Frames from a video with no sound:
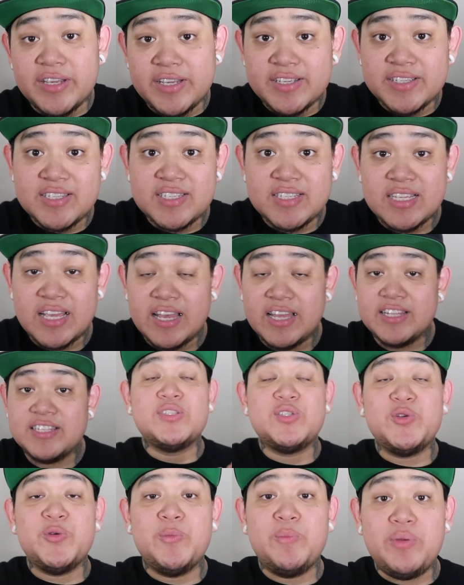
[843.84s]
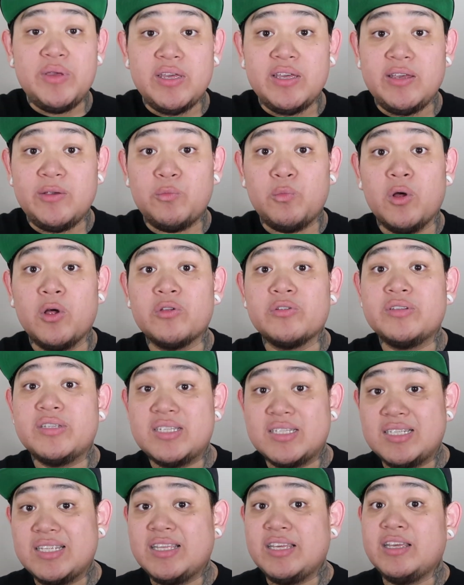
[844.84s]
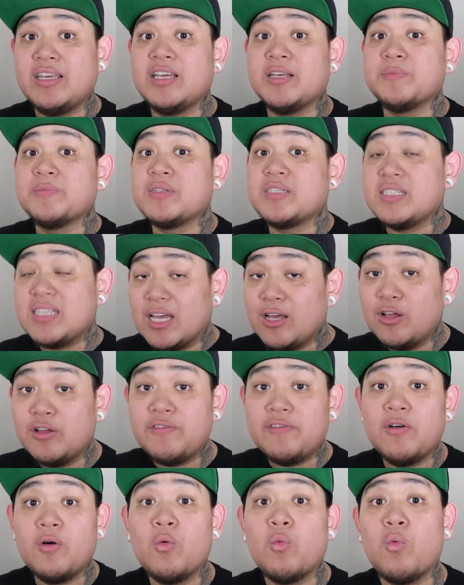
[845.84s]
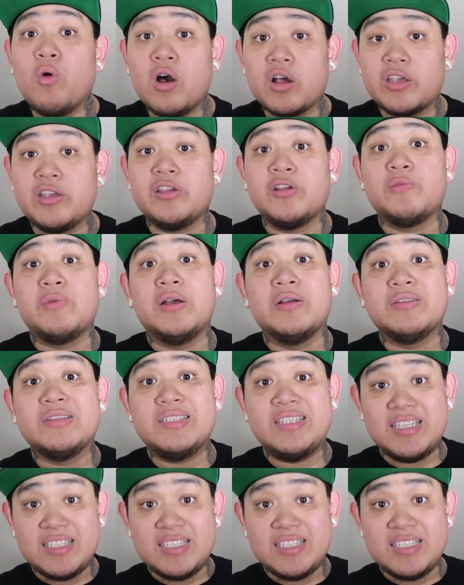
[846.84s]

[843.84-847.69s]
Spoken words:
is said to be Walt Disney himself walking around